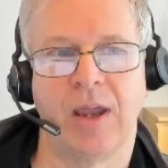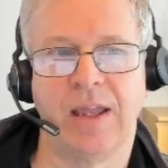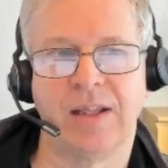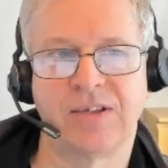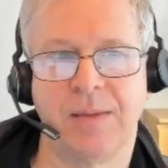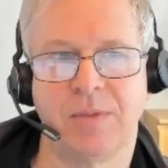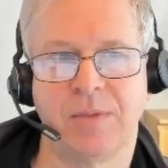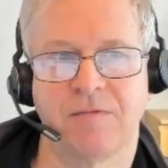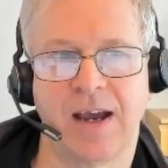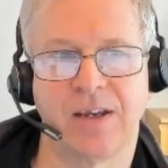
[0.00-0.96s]
in the same
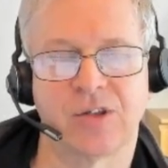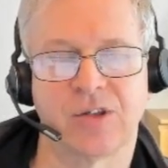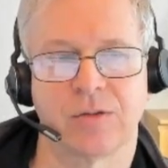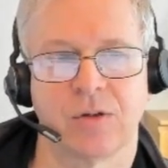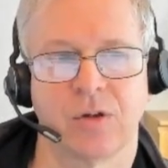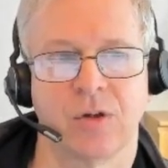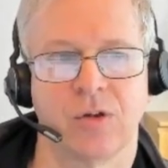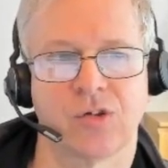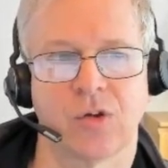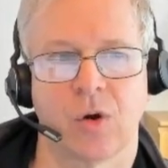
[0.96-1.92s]
device.
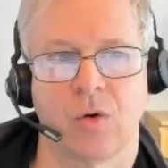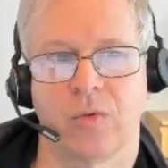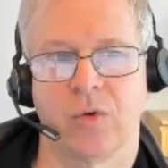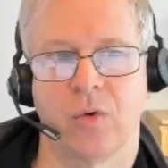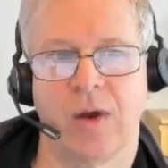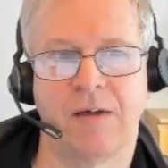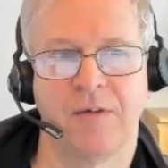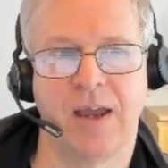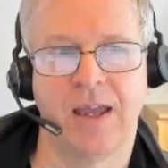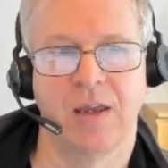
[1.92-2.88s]
So you have
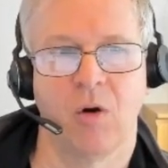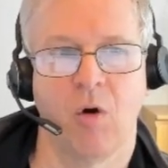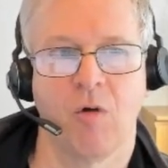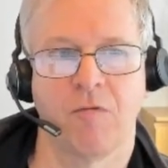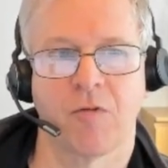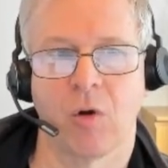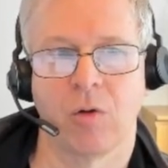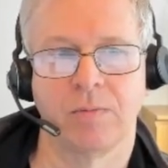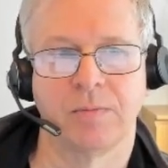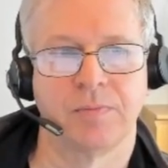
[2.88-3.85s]
a
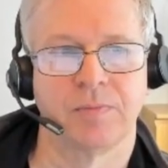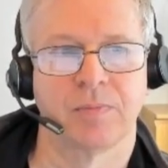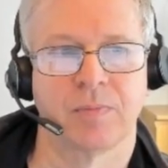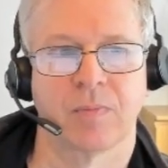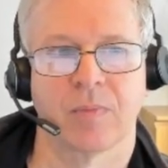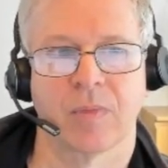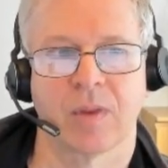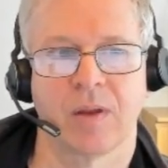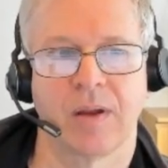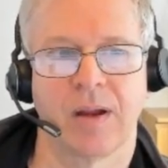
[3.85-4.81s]
overall
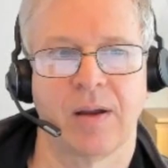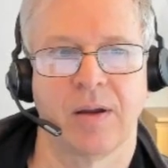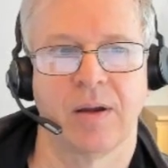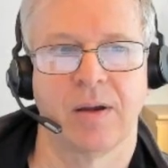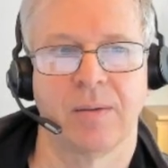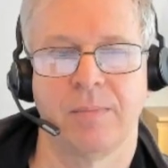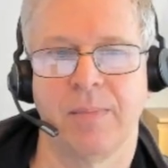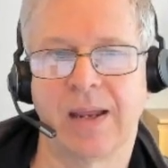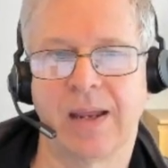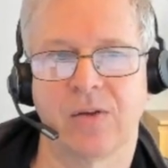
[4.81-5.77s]

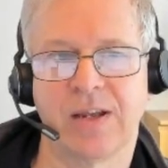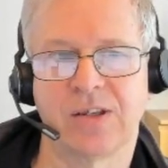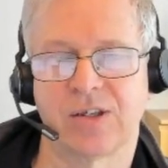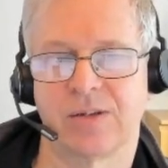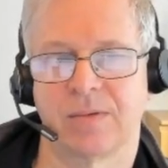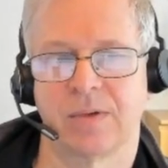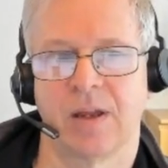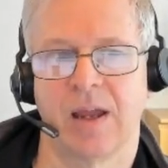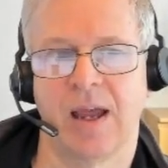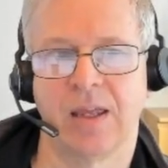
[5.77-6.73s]
MAC address,
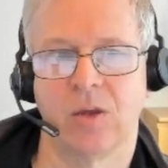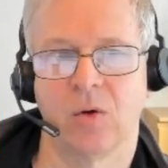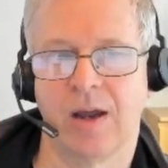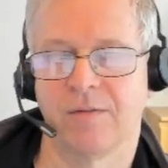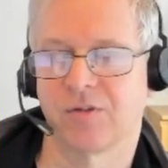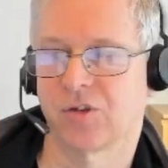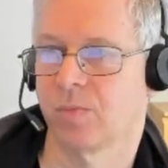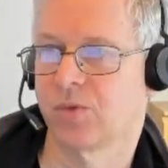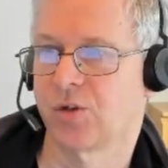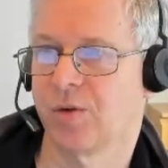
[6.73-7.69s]
and you have
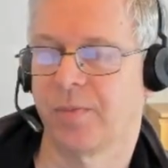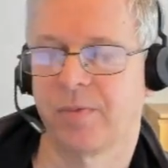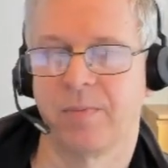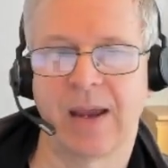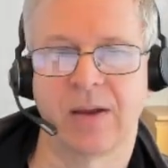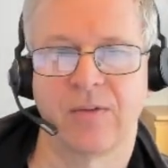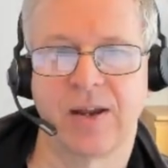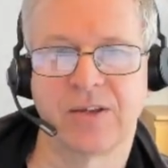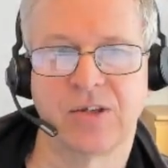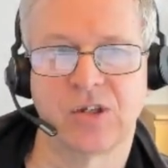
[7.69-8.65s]
some sub MAC
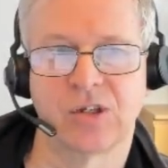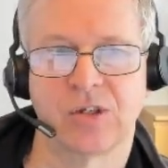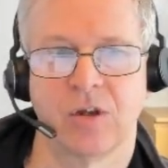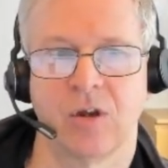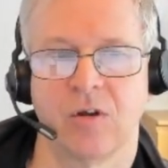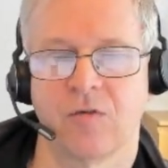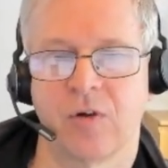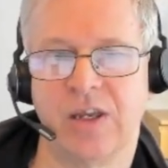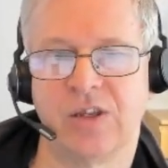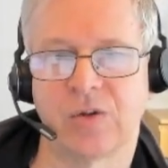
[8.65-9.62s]
addresses for
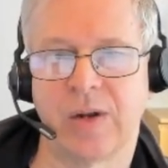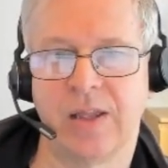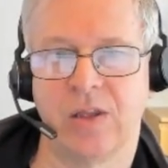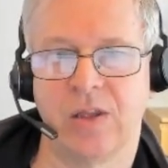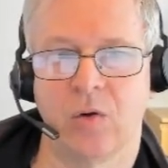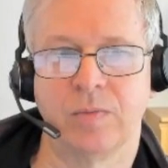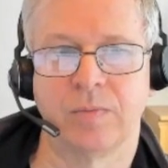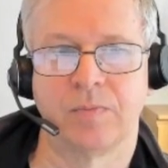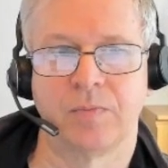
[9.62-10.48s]
each radio.